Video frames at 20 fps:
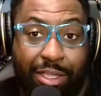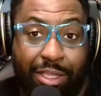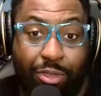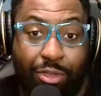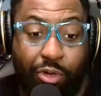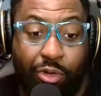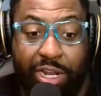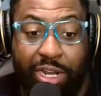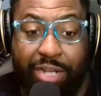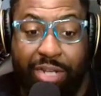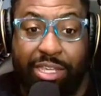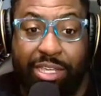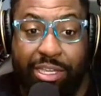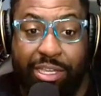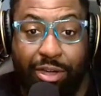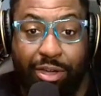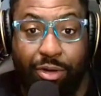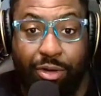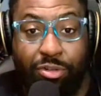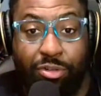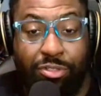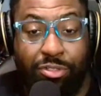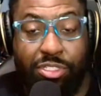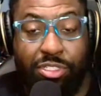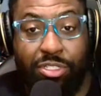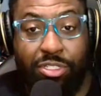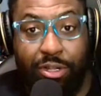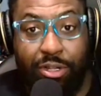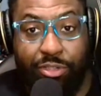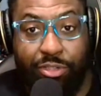Lauren and Nico, who
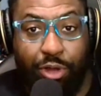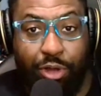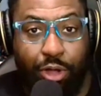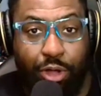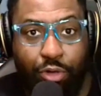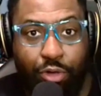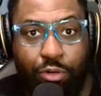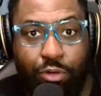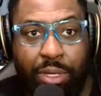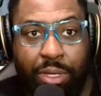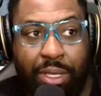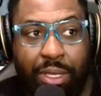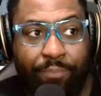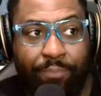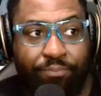start their own